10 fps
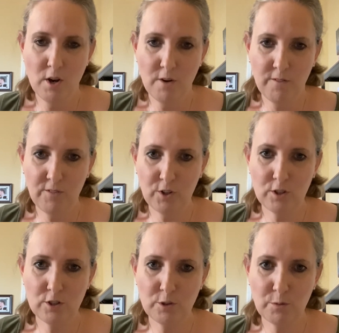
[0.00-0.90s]

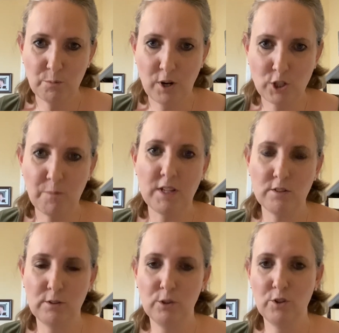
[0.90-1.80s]
First, project-based
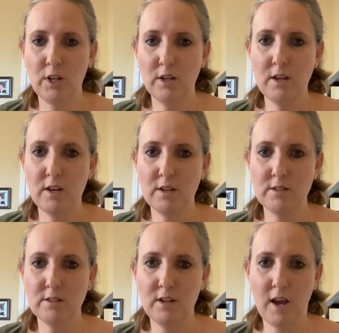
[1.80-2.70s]
learning
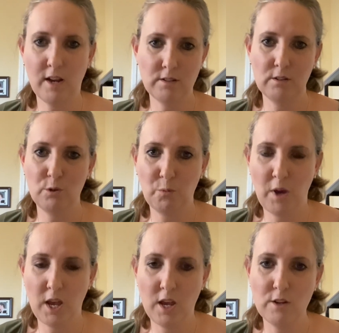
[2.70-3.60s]
is an excellent
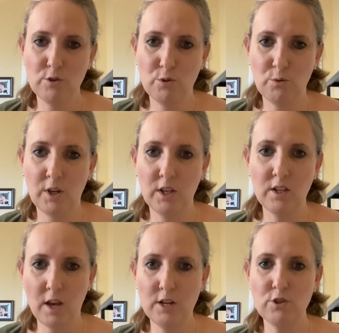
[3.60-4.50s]
way to
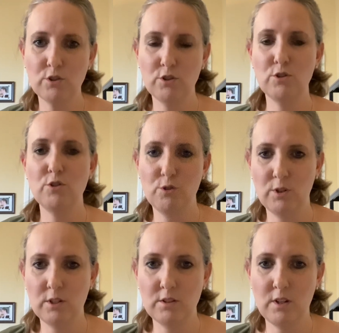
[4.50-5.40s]
engage your
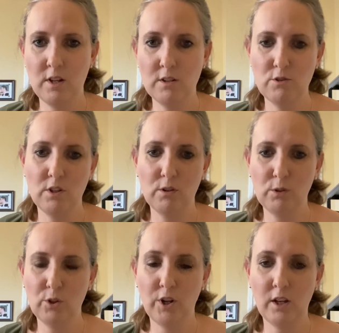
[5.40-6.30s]
students into their
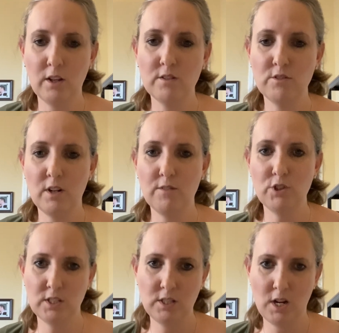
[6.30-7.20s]
learning instead of
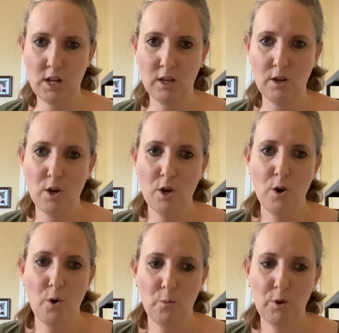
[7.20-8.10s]
just sitting
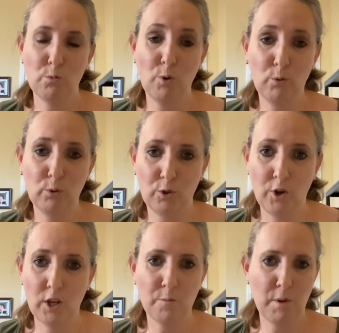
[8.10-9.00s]
with rote
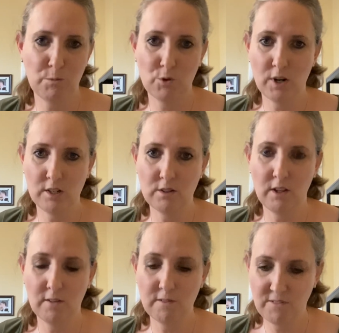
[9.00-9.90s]
learning and
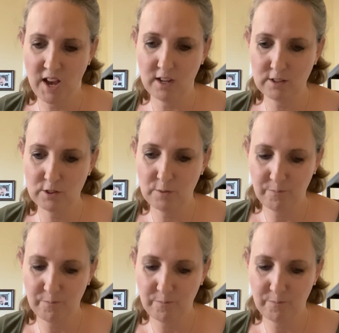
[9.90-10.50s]
memorizing facts.